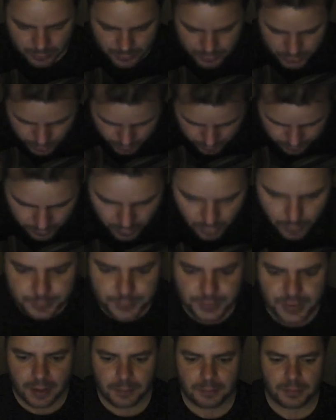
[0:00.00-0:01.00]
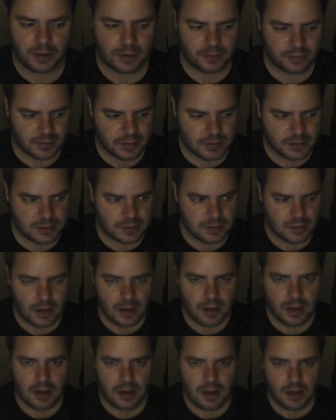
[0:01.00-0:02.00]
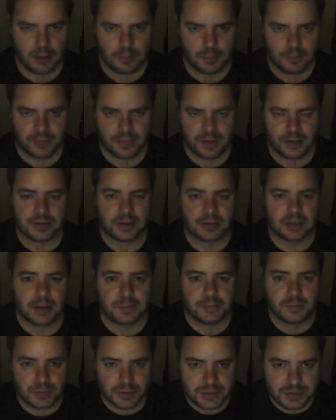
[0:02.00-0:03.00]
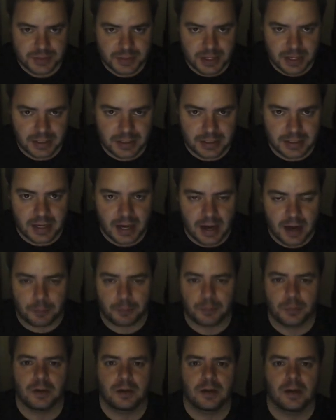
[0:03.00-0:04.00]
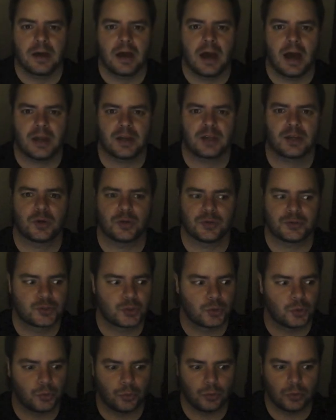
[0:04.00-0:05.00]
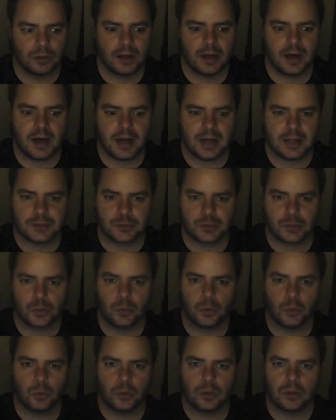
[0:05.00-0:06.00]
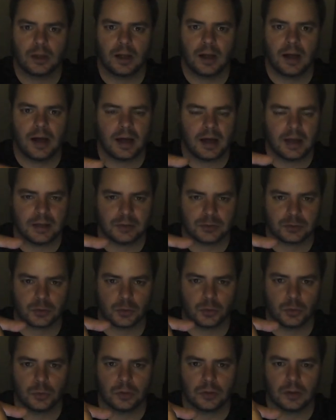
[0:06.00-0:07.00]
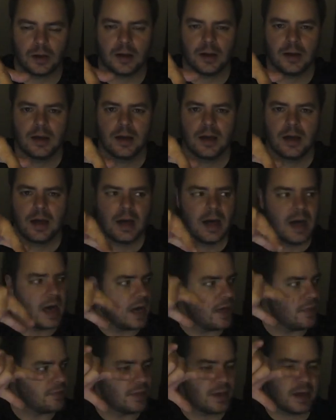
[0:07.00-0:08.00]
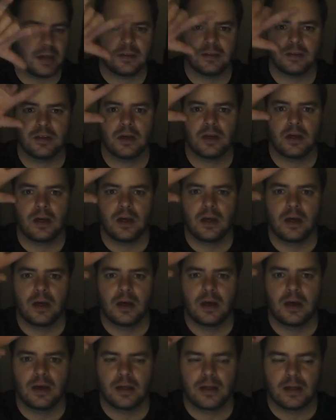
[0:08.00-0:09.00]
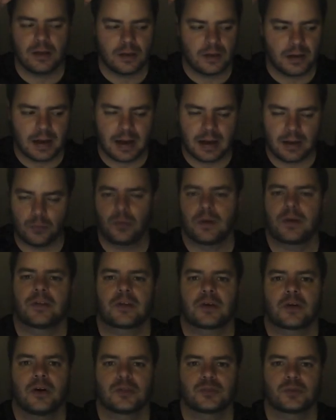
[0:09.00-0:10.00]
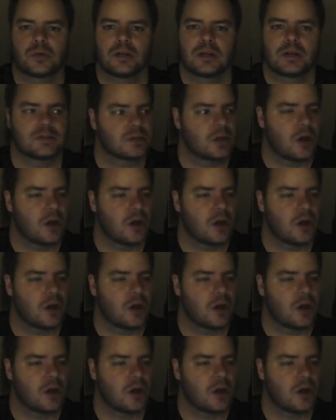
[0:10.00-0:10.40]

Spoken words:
It sort of hopped up like this, but then it kept on standing up, and it got taller and taller and taller, and then one of the guys realised,